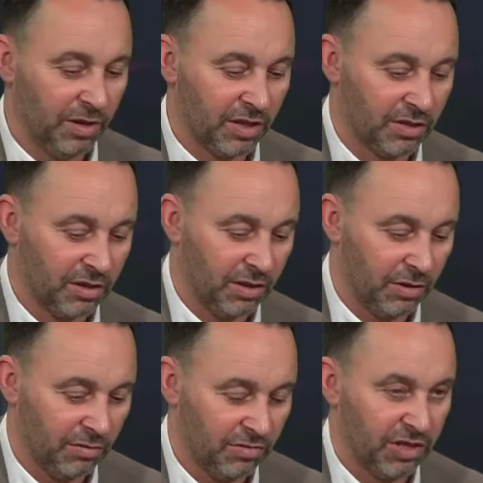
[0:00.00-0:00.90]

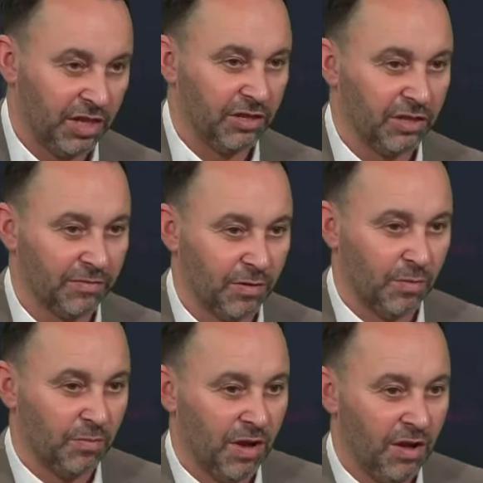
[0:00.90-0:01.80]
exclude Jesus
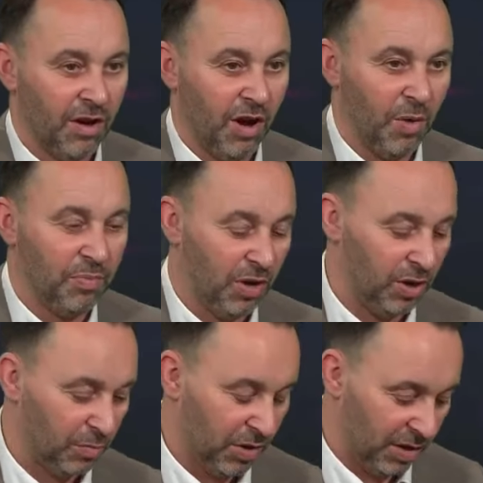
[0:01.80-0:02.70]
from our
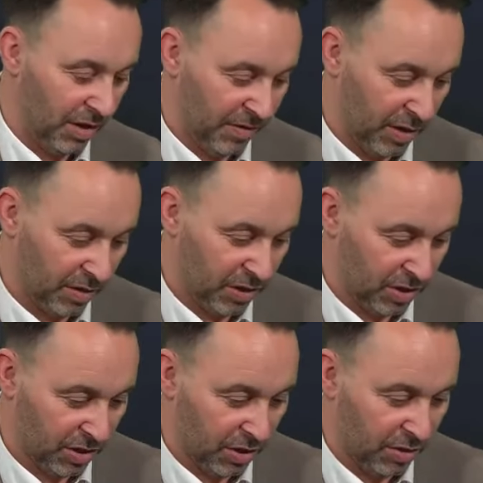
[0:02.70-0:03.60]
parliament, if you
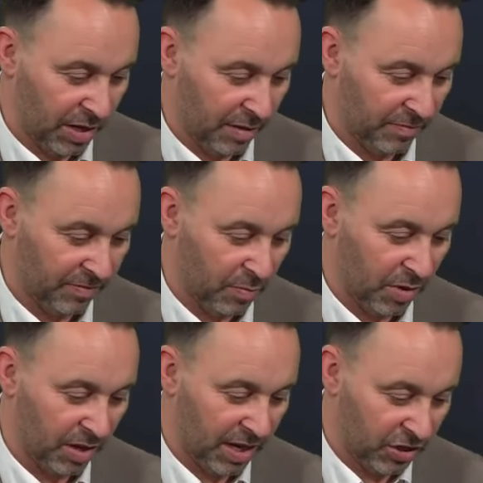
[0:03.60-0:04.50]
exclude him from
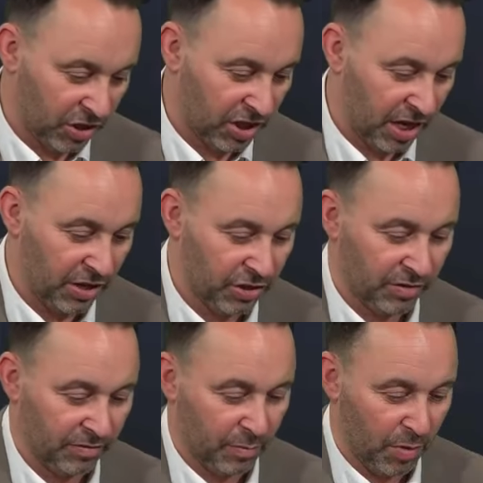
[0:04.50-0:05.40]
our
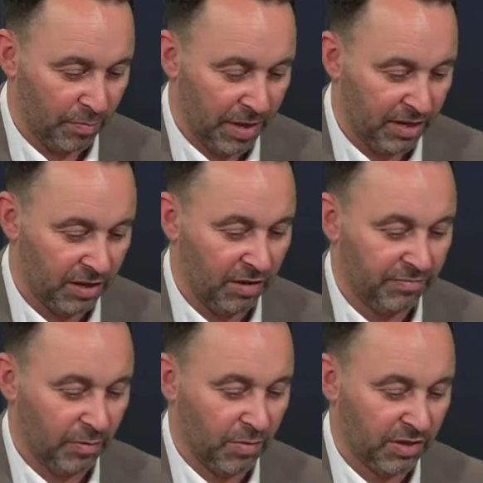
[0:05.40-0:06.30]
legislation, from our media,
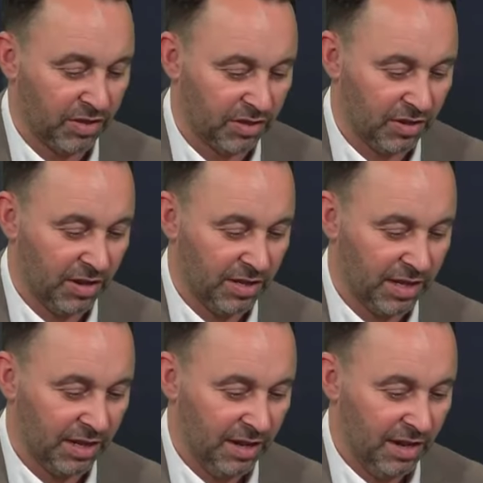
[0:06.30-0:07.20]
from our
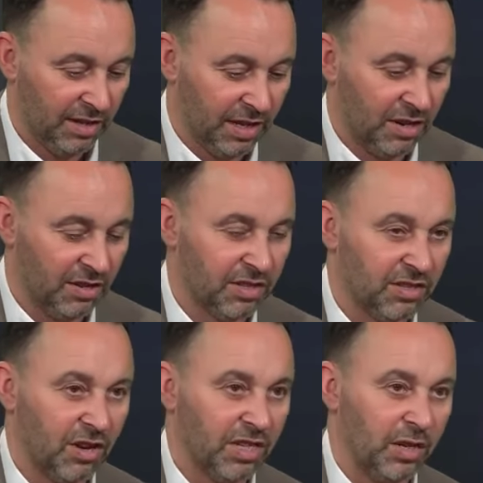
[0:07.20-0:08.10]
society, then our
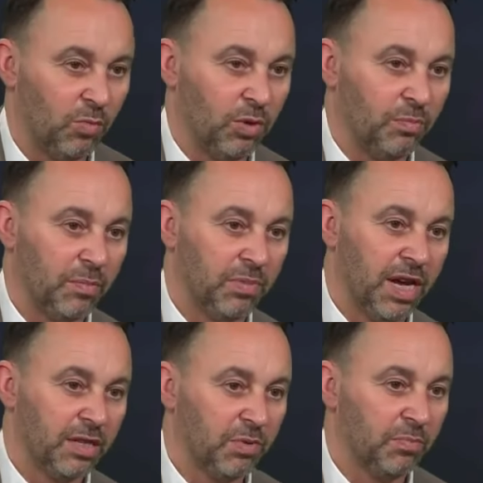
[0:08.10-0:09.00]
society wouldn't be
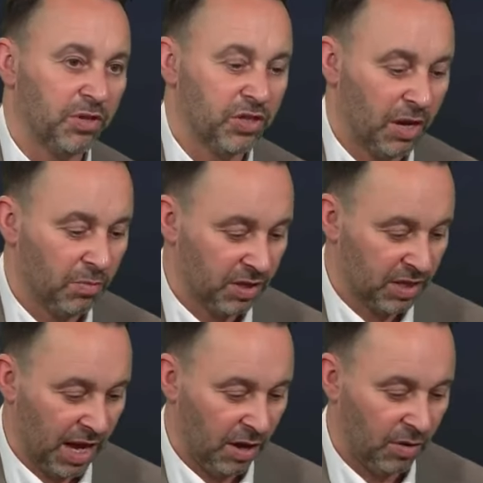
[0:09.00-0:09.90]
blessed. But share with us
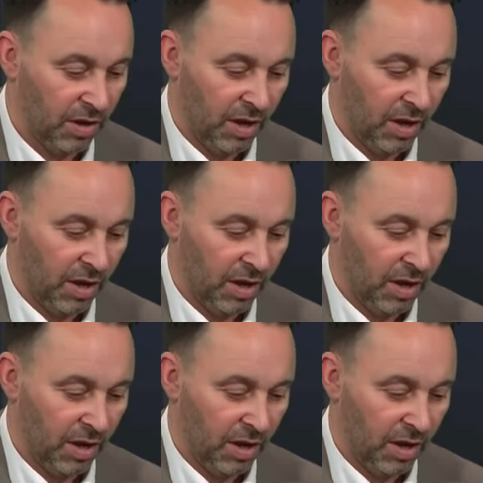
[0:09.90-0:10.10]
how,